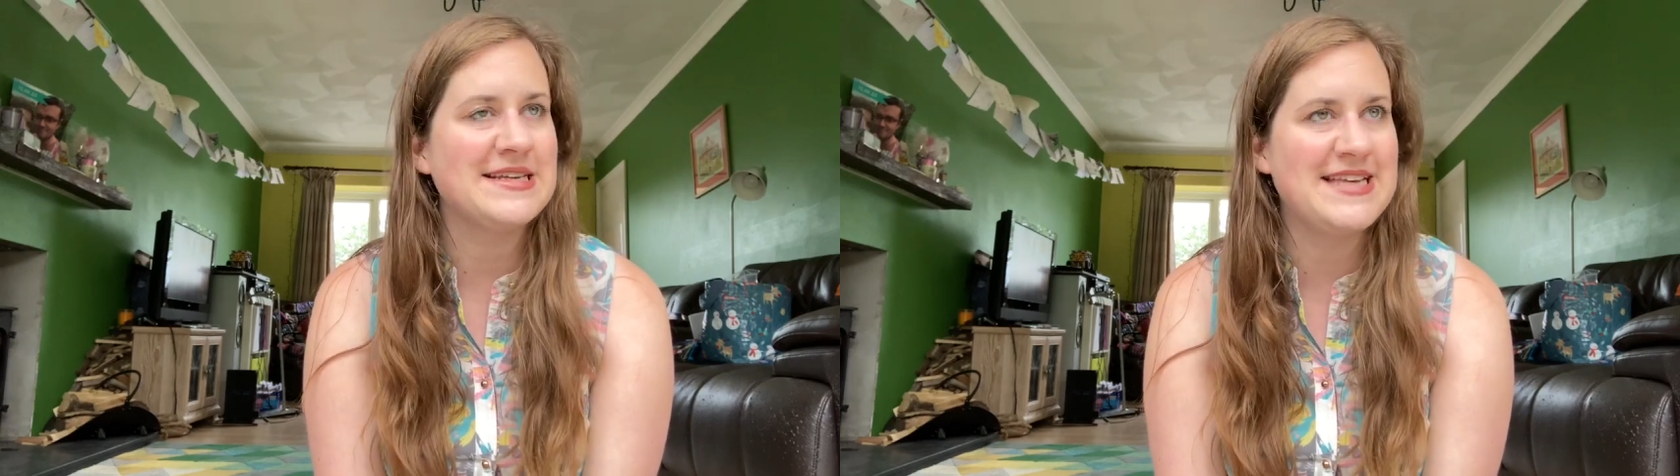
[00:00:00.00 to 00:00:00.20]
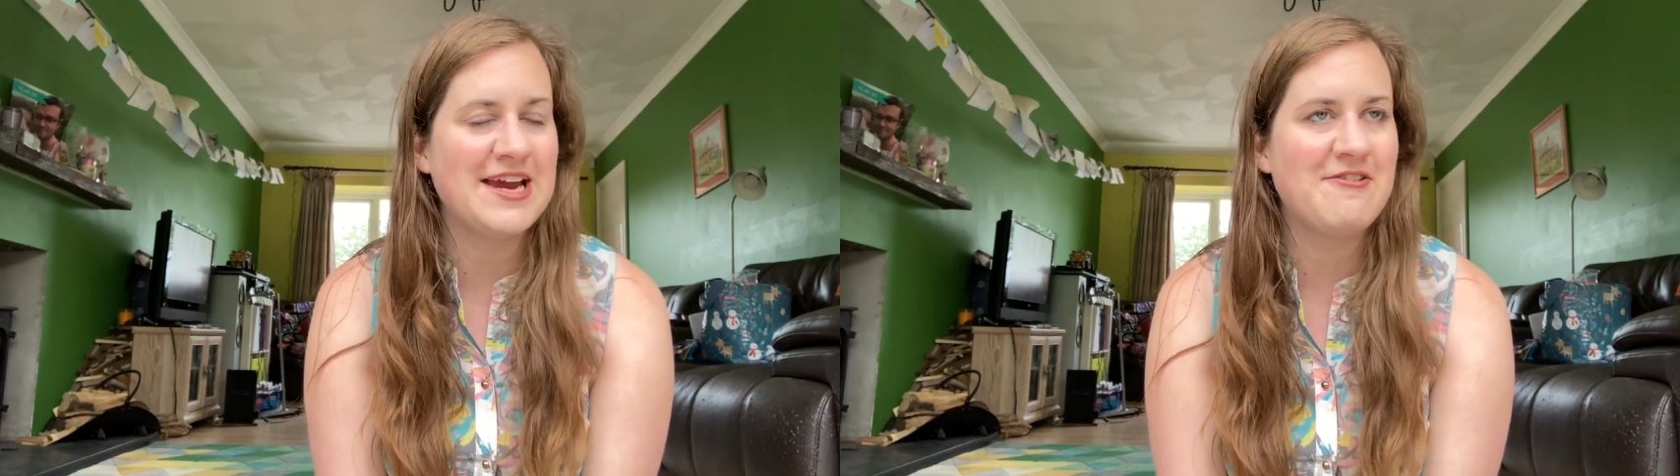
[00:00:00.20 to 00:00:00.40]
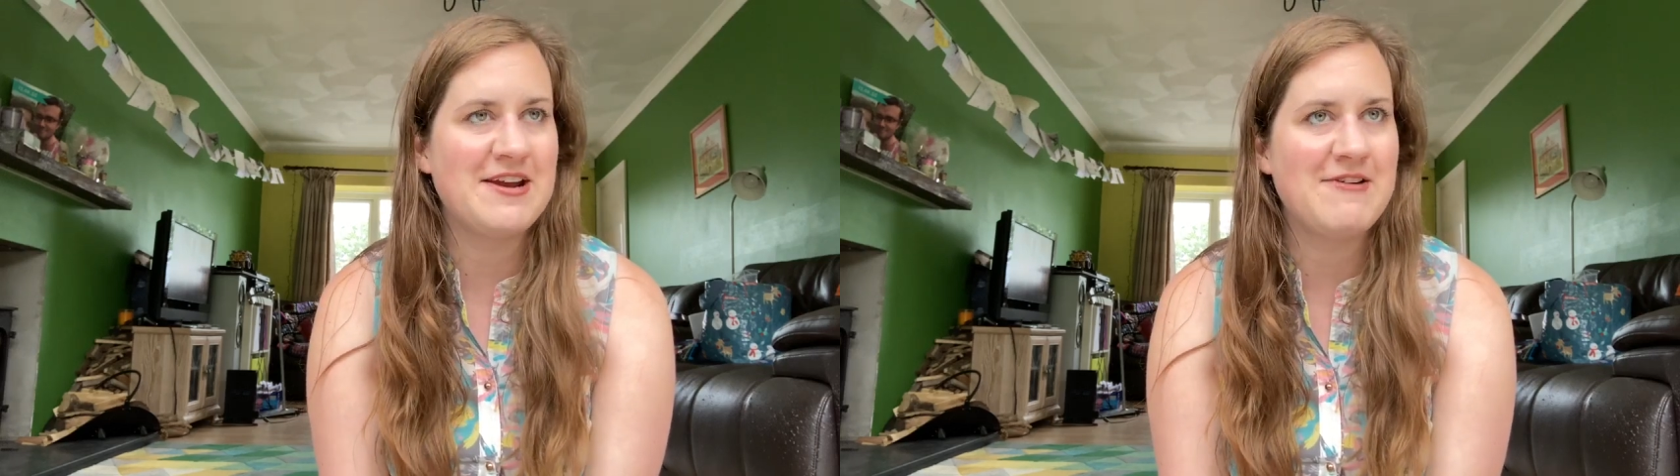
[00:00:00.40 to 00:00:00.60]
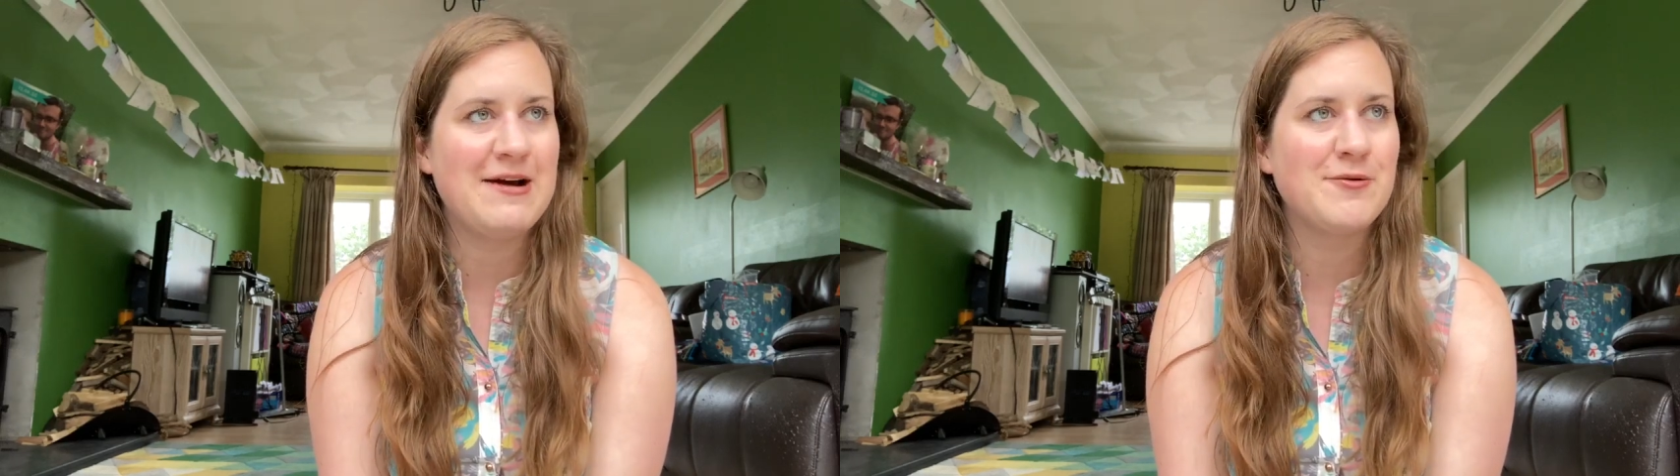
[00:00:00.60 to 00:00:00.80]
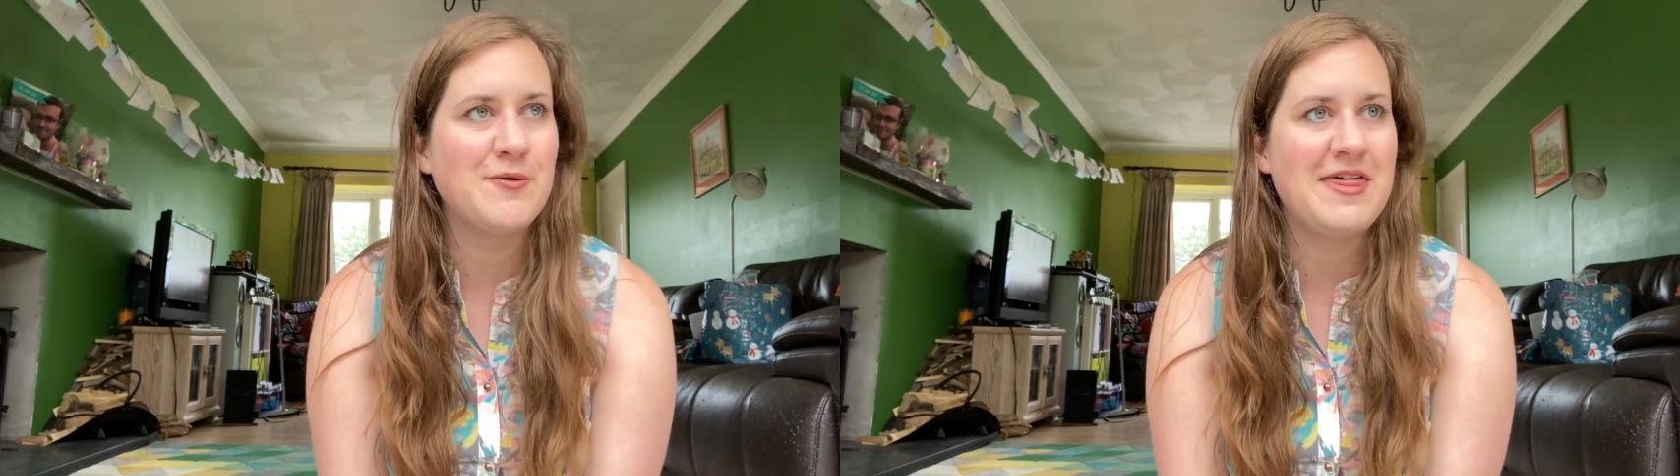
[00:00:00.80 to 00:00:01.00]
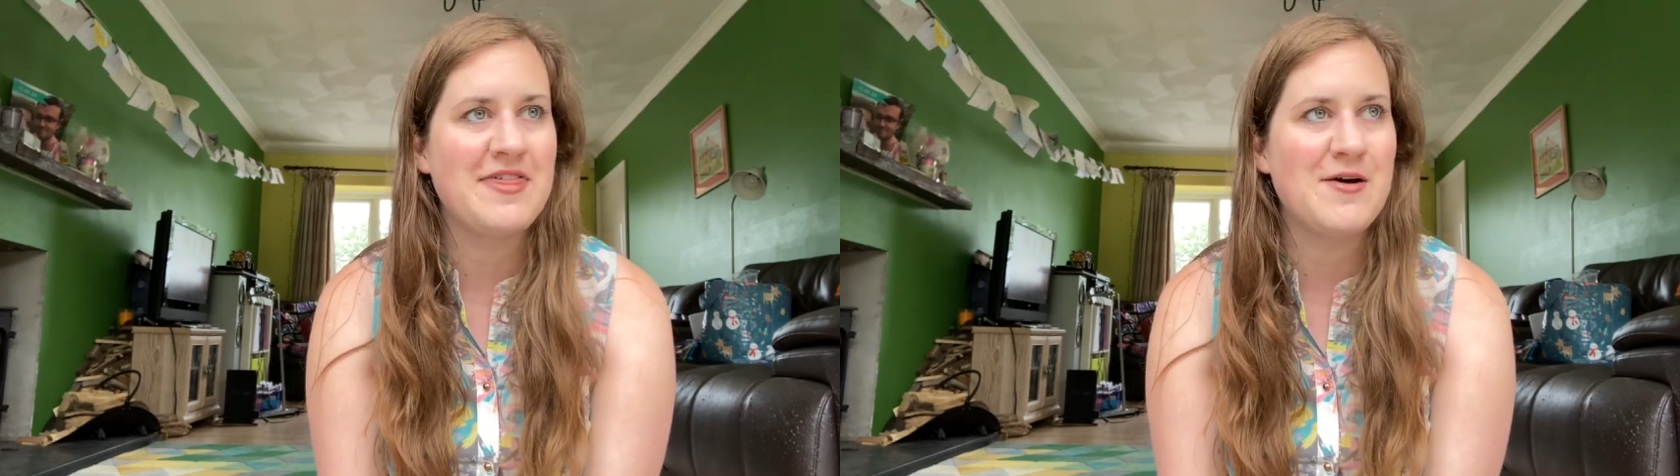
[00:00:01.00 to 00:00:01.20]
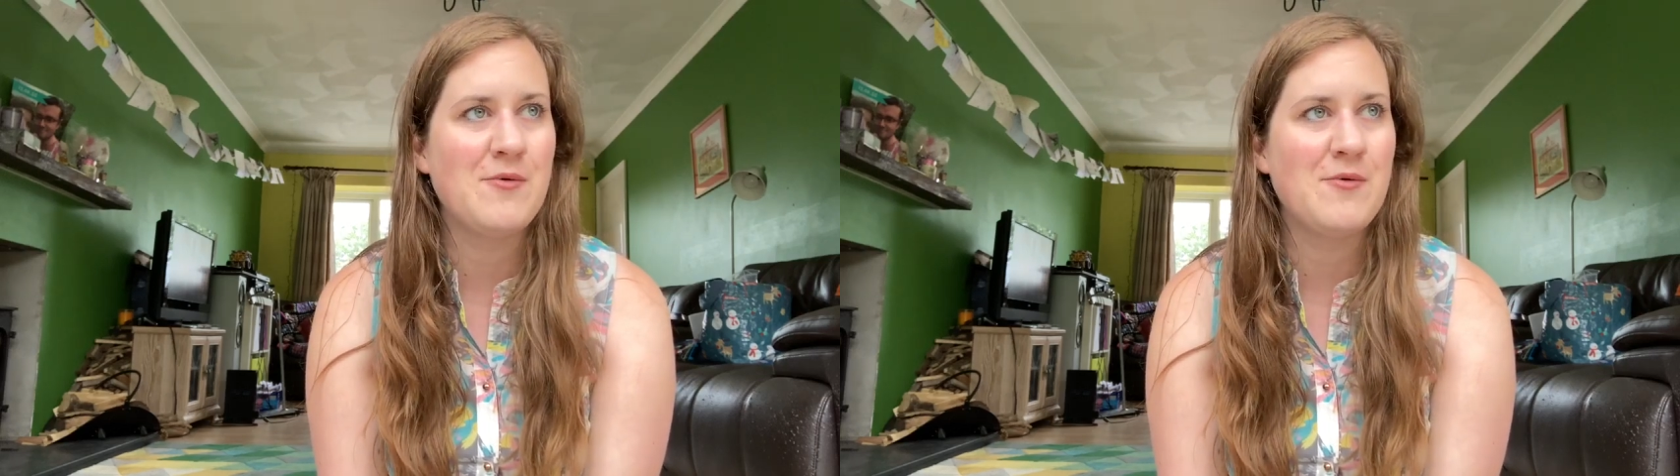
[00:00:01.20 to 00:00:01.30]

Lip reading: tinkering around with a